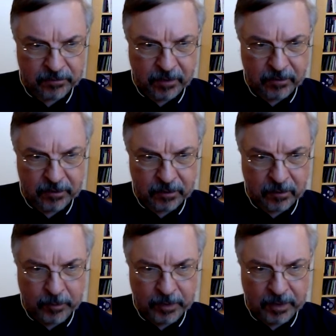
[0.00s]
found in the
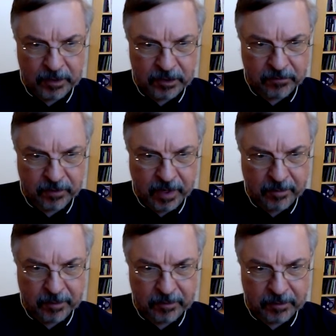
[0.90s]
low pH
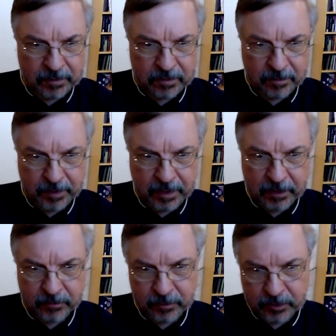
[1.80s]
environment with the pH,